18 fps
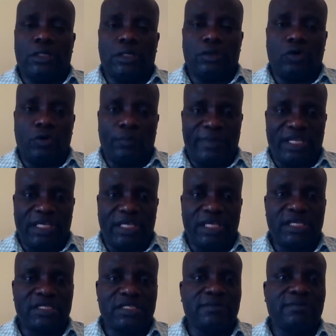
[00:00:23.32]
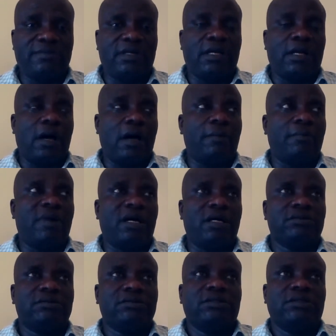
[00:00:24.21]
communicative
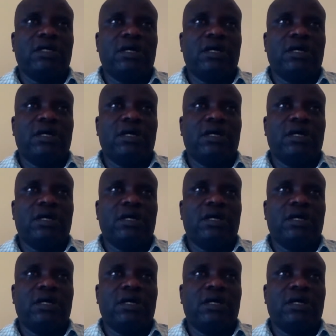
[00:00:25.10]
grammar,